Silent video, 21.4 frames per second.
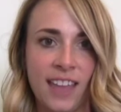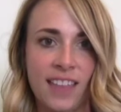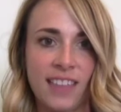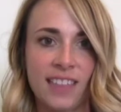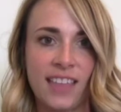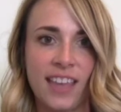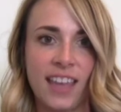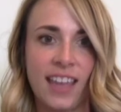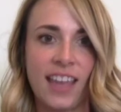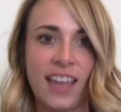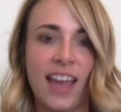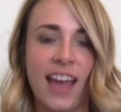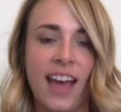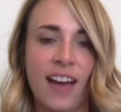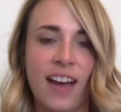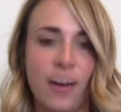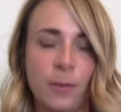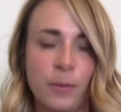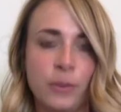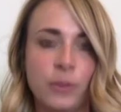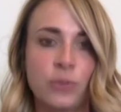They
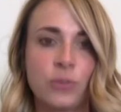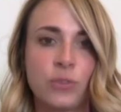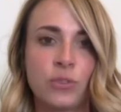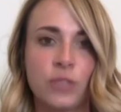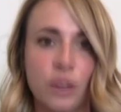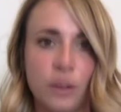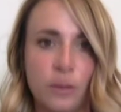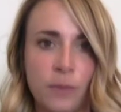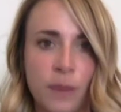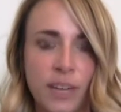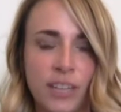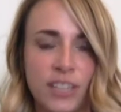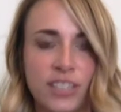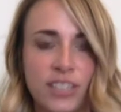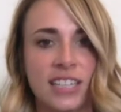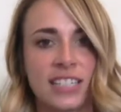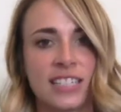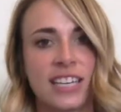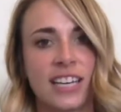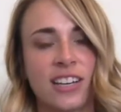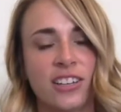help you so much.
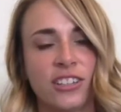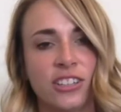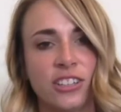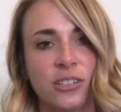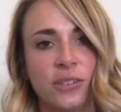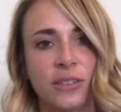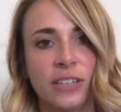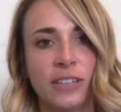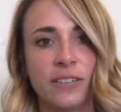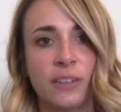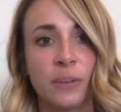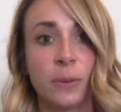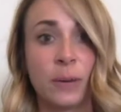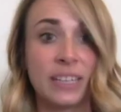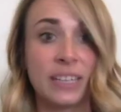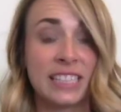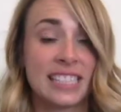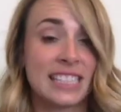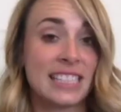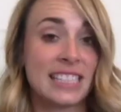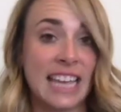They tell you even what
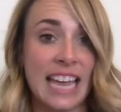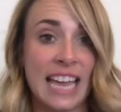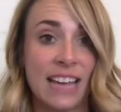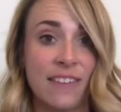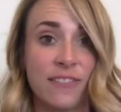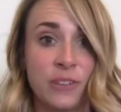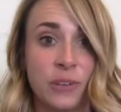to say if